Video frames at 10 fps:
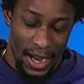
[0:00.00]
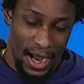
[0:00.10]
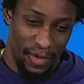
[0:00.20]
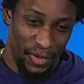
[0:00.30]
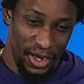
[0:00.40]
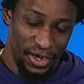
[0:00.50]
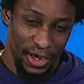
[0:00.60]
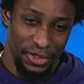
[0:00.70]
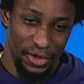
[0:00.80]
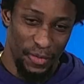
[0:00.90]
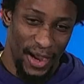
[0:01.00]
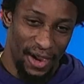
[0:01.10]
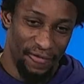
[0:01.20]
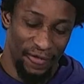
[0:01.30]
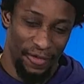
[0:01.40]
Me and Delts go
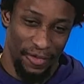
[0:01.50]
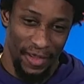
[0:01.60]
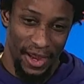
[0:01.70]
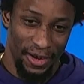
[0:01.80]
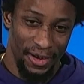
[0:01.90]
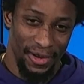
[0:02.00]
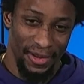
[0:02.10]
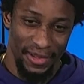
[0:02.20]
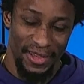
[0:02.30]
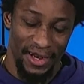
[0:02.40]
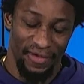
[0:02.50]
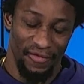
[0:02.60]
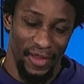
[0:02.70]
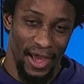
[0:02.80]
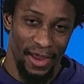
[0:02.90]
back further than
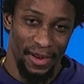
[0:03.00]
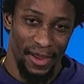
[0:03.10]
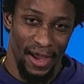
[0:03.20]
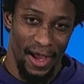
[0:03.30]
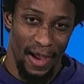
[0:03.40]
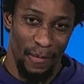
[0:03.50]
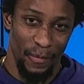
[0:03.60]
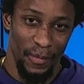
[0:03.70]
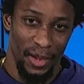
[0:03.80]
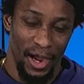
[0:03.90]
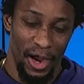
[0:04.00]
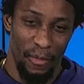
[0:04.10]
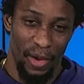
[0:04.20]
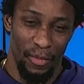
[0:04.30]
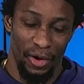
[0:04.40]
even that. I
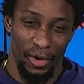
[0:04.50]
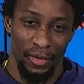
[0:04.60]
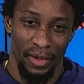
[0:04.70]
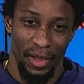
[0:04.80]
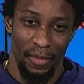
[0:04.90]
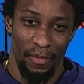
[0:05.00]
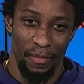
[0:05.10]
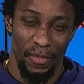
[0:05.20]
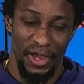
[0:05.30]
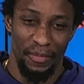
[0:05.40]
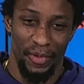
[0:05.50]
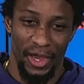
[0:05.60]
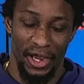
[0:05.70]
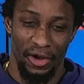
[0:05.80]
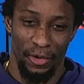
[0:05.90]
remember me
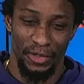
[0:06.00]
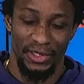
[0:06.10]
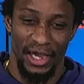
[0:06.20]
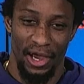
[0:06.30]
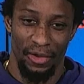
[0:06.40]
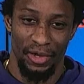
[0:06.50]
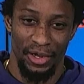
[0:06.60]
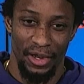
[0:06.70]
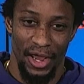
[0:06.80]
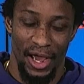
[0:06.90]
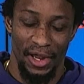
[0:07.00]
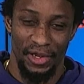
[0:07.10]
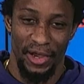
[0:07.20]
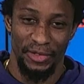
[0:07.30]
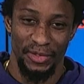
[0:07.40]
playing in Owen Sound, and
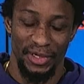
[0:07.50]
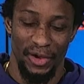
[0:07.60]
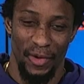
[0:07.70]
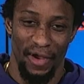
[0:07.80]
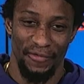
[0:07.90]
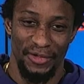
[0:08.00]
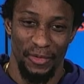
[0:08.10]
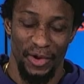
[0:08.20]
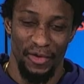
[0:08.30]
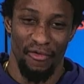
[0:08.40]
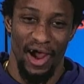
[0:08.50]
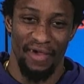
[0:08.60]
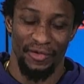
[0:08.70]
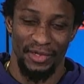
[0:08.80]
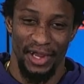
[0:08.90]
Delts was in Guelph, so we were
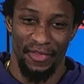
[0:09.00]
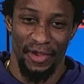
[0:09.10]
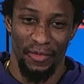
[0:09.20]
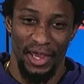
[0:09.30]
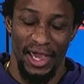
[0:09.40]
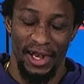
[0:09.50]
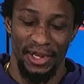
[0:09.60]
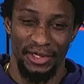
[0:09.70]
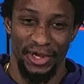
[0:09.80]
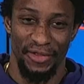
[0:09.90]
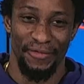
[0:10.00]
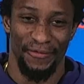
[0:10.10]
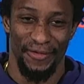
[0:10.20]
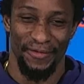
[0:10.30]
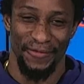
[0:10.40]
rivals, and I think we hated each other
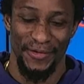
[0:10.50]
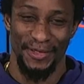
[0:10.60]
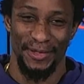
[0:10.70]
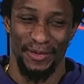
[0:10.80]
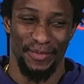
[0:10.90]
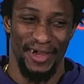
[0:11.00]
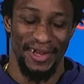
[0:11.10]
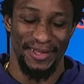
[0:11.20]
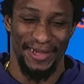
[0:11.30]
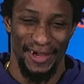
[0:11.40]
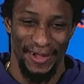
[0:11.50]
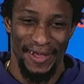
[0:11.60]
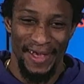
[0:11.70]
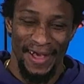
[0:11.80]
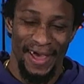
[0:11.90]
for the first little bit
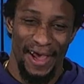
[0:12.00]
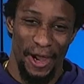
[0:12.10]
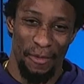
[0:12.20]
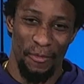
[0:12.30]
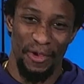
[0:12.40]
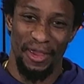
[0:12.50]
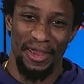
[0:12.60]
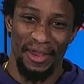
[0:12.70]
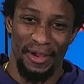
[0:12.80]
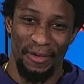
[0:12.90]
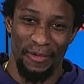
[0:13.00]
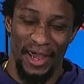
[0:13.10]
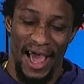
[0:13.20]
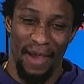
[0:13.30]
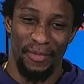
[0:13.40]
until
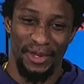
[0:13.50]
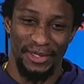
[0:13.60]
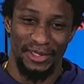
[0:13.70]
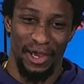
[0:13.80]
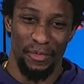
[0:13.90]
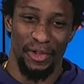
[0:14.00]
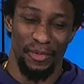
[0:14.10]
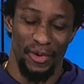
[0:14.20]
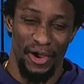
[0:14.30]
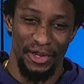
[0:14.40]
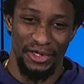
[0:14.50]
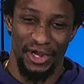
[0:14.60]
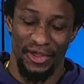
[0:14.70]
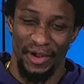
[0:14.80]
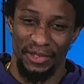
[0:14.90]
we happened to stumble upon
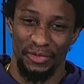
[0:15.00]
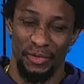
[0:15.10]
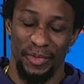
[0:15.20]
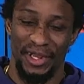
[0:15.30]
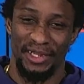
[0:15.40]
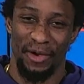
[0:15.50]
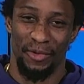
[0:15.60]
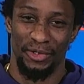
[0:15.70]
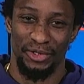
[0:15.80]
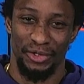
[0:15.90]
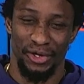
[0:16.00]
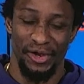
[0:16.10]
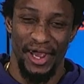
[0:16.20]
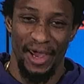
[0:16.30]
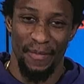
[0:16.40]
each other as roommates at World
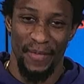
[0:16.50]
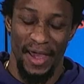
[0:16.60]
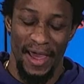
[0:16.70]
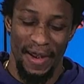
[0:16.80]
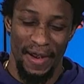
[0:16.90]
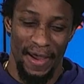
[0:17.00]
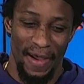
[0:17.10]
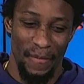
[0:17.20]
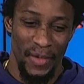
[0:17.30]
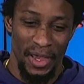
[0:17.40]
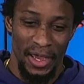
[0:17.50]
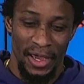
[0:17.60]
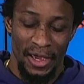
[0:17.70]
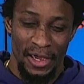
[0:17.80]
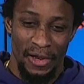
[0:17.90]
Junior Camp. And,
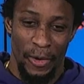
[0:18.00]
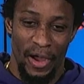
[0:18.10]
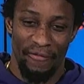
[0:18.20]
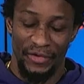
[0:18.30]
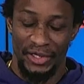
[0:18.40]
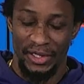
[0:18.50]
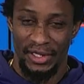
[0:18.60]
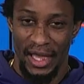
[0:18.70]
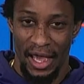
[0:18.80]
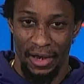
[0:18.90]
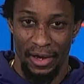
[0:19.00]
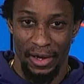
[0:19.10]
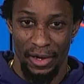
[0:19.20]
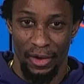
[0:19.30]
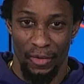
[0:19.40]
you know, ever since then,
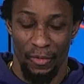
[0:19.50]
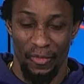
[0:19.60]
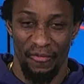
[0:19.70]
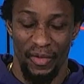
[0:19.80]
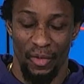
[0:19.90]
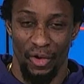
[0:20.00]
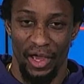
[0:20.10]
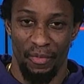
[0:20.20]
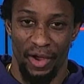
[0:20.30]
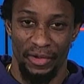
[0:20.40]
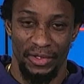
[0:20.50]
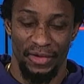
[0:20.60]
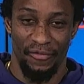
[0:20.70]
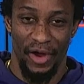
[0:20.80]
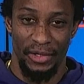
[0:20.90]
you know, we've been more like brothers
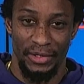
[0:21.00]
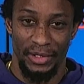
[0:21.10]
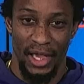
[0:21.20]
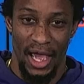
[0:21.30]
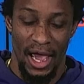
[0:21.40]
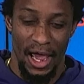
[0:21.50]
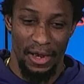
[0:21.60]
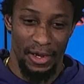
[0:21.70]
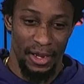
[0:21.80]
than friends. And